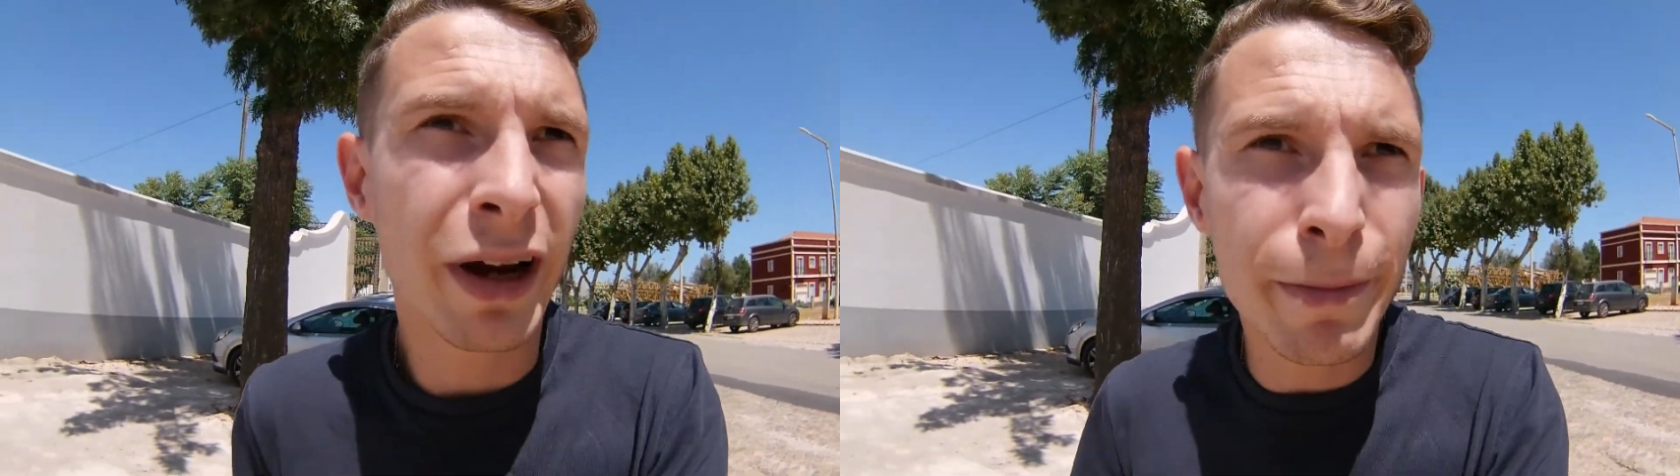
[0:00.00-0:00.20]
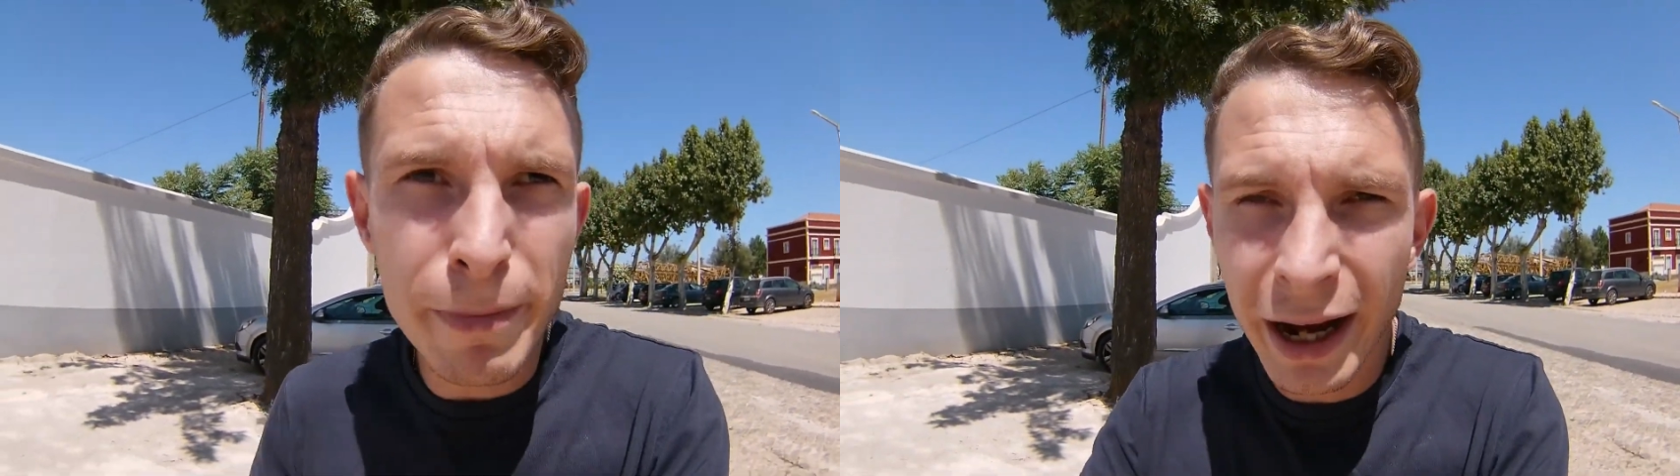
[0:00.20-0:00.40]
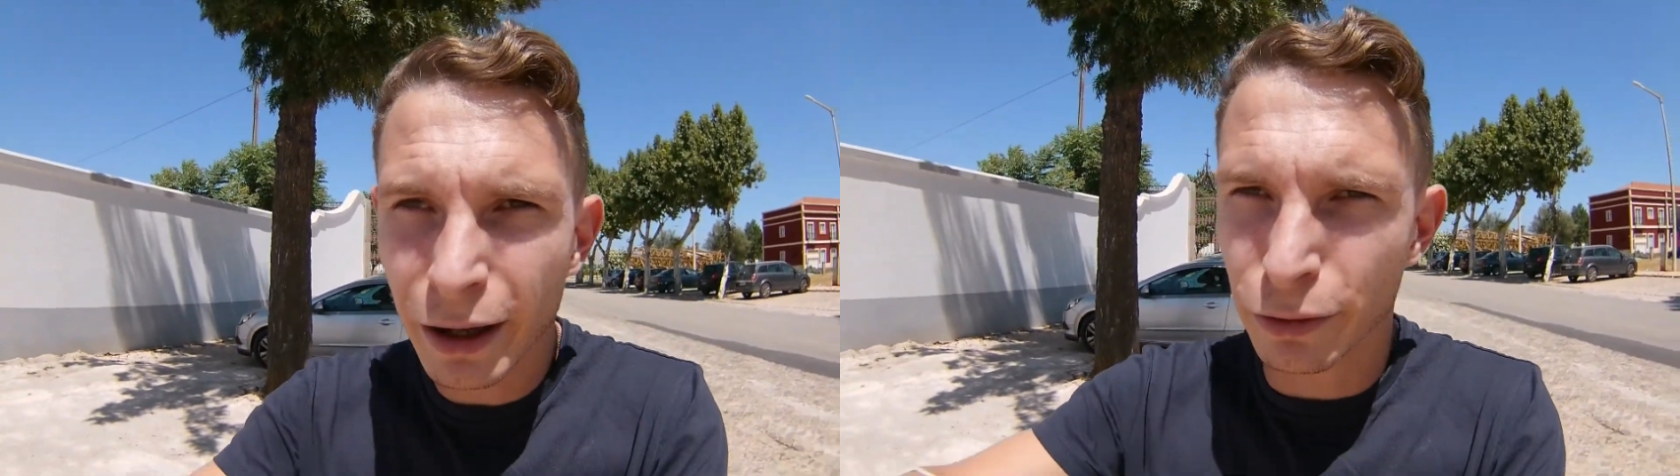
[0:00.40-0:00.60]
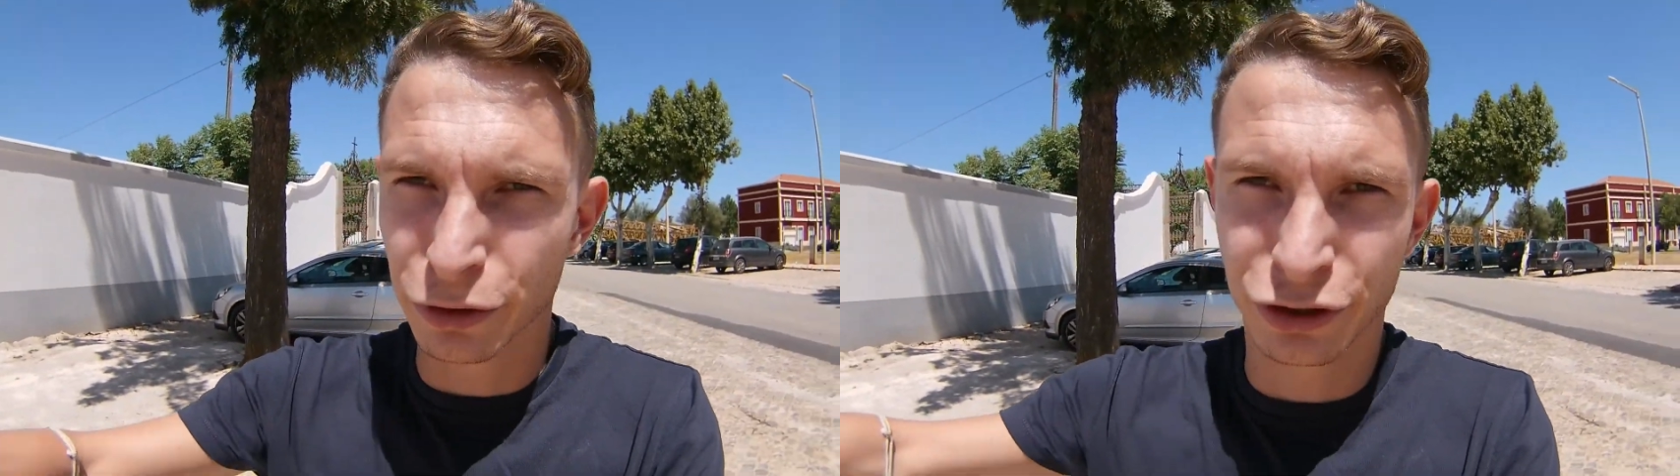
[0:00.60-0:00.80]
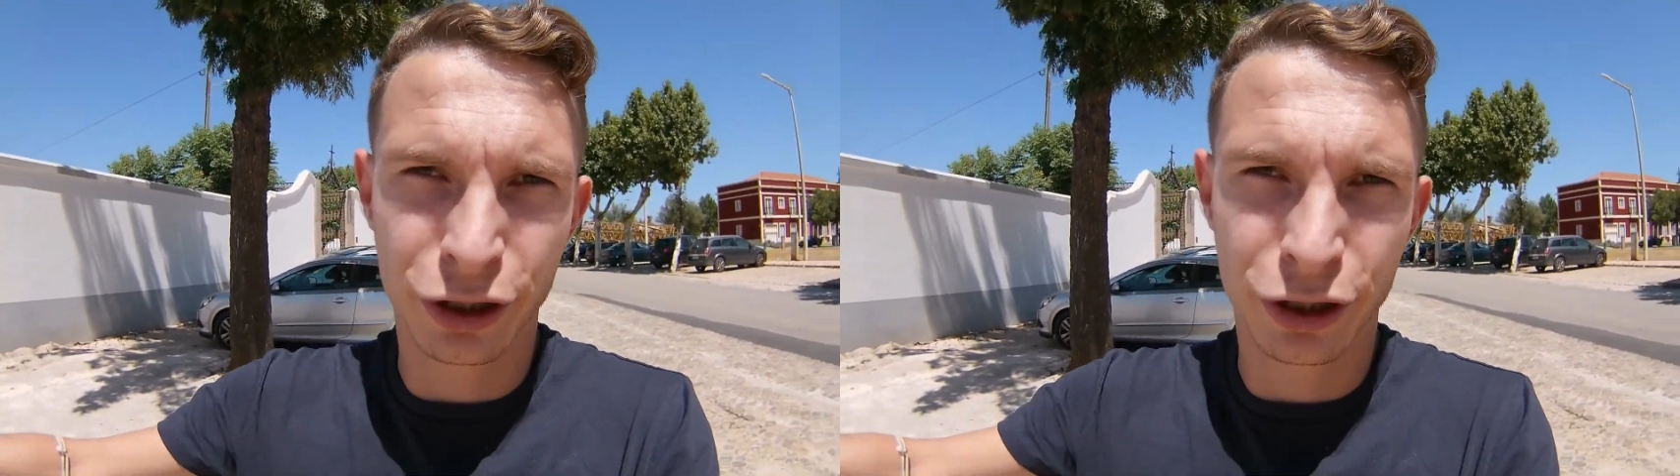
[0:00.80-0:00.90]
mounds